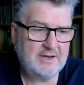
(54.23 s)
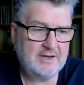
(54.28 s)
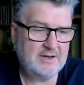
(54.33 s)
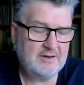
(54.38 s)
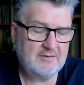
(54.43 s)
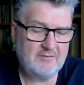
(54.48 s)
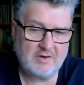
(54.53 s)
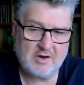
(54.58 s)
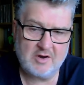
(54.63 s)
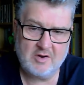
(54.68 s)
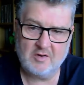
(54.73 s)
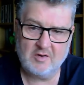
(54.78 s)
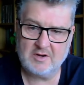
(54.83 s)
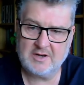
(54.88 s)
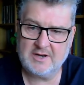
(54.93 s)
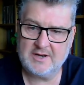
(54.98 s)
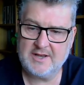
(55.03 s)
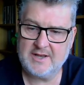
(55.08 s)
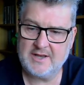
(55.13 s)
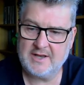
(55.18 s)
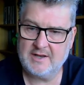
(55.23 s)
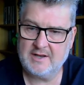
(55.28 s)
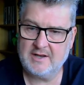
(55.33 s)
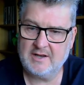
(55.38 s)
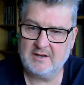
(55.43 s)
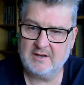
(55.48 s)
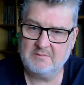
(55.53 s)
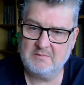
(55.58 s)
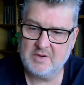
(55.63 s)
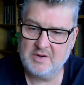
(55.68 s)
recording it here
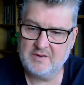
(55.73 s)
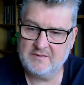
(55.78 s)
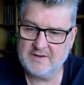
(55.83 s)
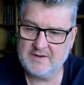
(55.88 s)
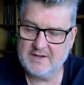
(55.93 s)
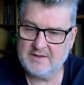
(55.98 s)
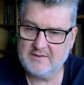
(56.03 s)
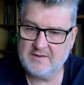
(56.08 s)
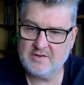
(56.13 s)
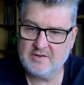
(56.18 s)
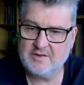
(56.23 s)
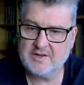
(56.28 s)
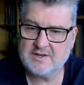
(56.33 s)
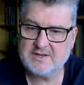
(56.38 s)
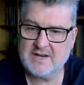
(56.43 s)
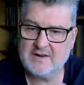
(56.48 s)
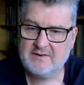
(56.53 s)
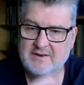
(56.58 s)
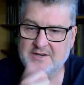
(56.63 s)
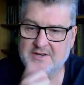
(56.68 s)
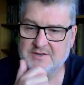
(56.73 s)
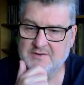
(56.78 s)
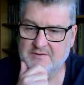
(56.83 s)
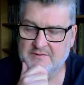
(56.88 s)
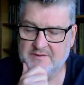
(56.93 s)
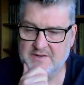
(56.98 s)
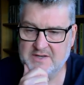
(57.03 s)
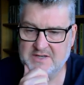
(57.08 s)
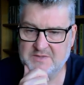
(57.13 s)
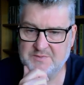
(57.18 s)
and moving it in the other direction of
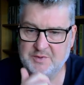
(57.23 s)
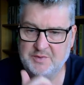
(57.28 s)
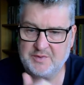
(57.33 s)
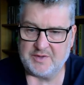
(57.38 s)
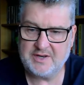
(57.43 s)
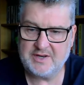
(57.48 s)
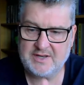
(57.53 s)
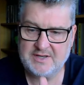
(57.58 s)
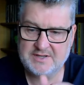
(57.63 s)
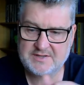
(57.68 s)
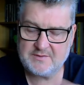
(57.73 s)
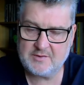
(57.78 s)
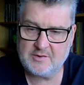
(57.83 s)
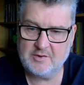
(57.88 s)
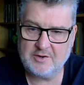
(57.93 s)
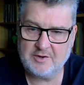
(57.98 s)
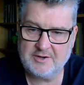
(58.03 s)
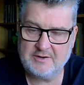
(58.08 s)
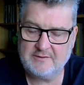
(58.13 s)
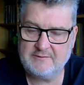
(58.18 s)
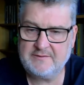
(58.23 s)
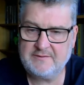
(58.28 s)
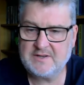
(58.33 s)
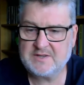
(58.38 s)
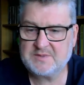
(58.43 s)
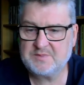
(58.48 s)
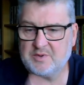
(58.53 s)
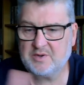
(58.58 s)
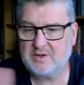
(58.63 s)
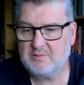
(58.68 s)
Facebook than it is recording it in
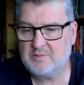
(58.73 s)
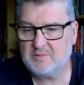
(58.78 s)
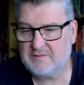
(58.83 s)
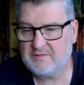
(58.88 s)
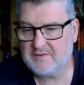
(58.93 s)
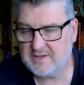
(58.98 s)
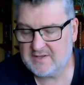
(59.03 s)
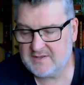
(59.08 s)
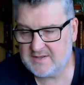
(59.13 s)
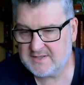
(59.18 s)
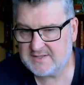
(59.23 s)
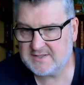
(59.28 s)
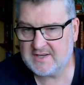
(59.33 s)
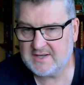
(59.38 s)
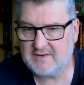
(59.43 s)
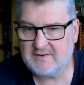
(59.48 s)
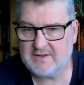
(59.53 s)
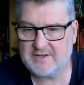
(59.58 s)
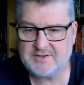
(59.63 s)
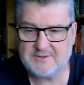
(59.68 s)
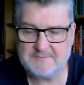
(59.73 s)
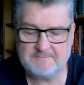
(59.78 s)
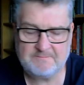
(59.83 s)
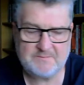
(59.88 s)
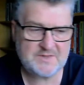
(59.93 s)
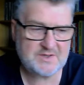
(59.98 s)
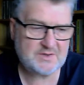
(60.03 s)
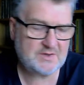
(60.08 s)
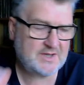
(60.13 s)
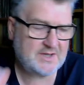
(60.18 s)
Facebook and moving it in this direction.
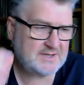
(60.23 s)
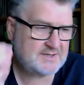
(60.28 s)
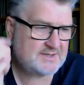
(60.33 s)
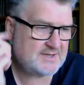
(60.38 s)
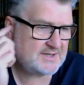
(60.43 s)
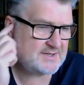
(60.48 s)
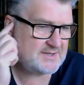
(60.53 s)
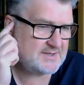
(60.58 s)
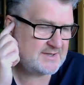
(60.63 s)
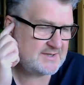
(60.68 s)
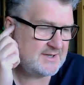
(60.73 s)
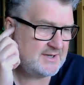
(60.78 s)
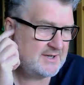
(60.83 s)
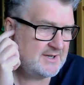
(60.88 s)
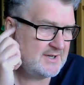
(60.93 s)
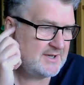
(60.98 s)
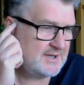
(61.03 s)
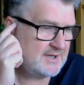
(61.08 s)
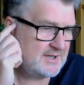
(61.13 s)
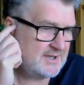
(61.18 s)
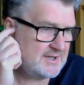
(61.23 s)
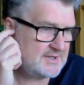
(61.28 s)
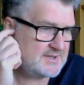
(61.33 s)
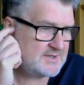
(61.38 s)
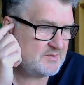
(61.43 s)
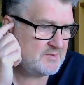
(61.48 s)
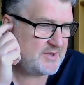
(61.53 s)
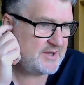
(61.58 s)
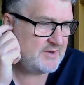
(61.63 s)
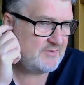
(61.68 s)
So that's
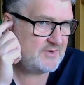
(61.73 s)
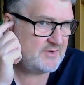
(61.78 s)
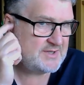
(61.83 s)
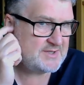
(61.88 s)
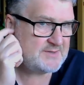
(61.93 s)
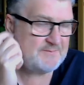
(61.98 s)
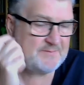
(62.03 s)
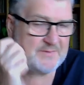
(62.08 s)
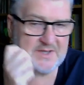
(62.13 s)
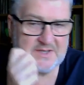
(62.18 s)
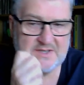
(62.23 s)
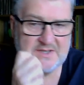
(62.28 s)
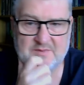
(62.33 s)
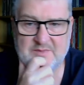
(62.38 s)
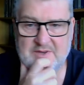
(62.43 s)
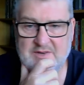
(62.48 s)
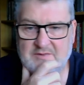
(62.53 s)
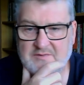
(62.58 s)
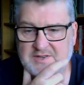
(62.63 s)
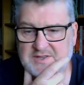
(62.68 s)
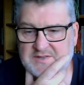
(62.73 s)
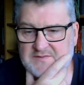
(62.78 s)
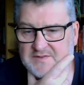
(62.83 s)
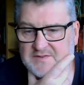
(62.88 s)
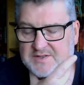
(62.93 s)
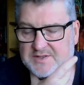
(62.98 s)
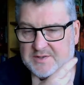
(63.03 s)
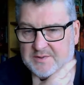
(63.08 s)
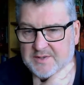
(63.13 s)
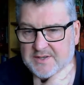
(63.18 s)
the main reason. That's the main reason for
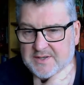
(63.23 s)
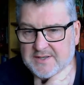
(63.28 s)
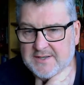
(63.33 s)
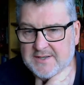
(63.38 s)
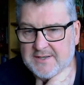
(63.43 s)
doing it.